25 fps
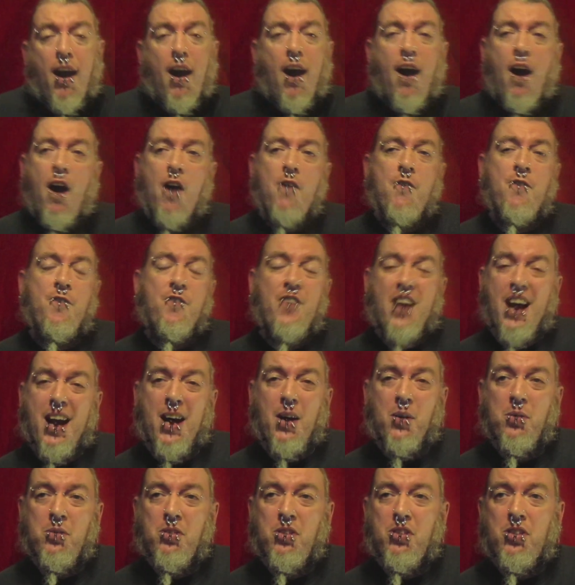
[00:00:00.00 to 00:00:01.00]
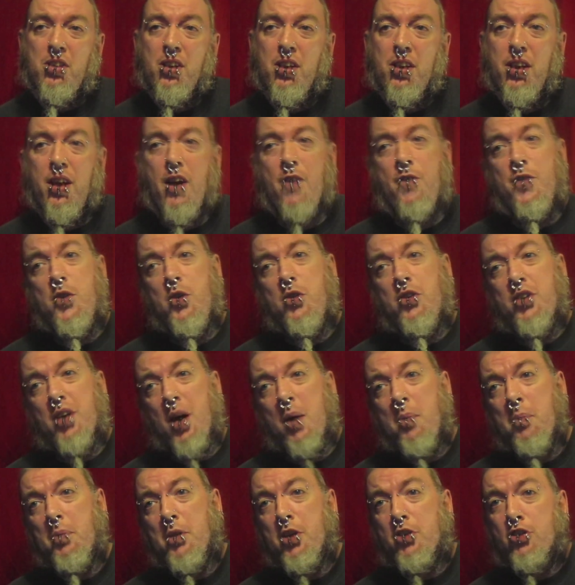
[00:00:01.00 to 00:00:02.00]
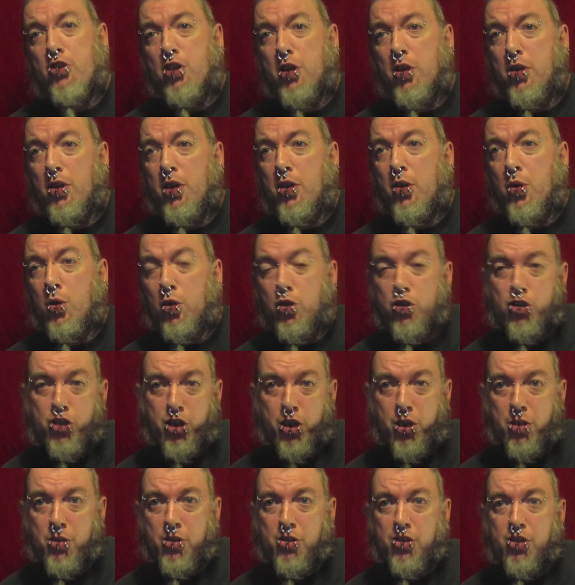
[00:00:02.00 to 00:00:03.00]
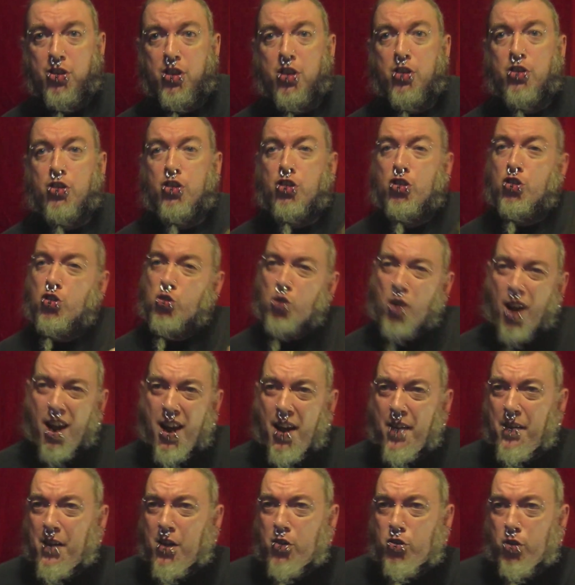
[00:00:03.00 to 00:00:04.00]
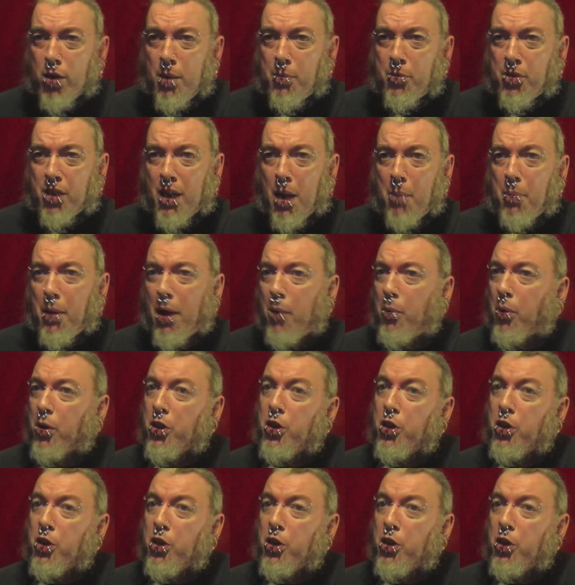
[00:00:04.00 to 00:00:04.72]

I found that if you dump your juice straight in the drip tip,